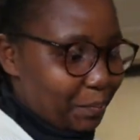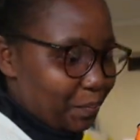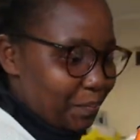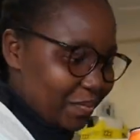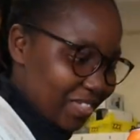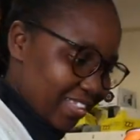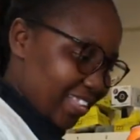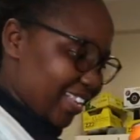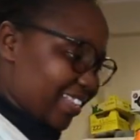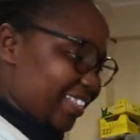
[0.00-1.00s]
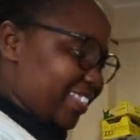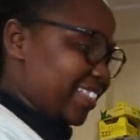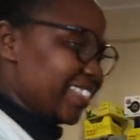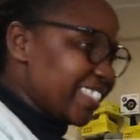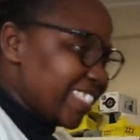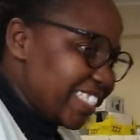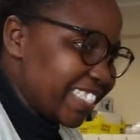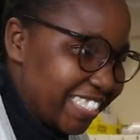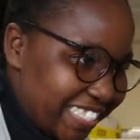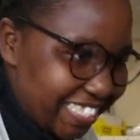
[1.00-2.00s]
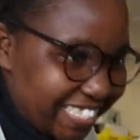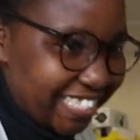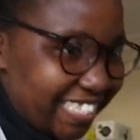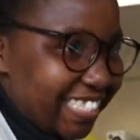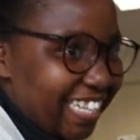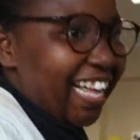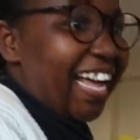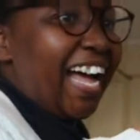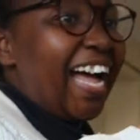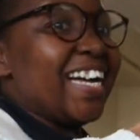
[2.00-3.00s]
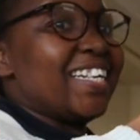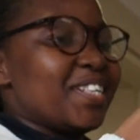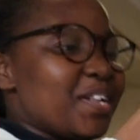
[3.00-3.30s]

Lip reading: Hey, my name is Nangia. Stop! God,